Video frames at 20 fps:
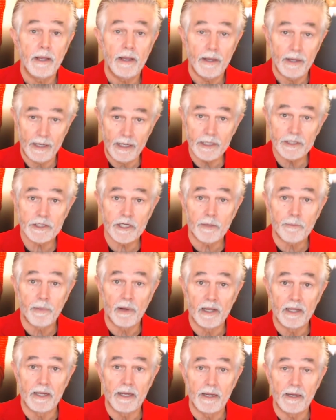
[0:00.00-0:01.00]
is at
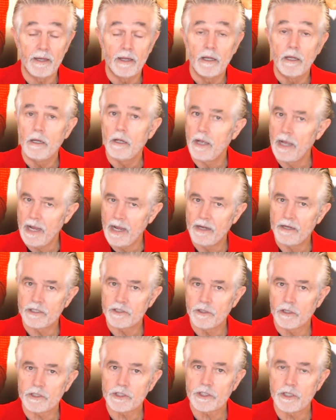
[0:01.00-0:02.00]
play, and it's
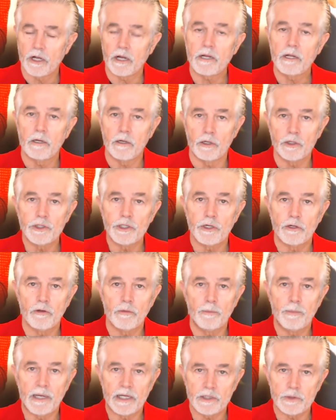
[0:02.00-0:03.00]
not psychological
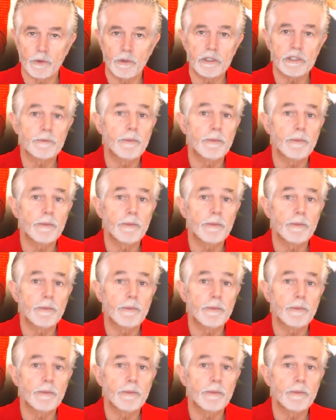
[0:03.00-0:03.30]
buzzwords,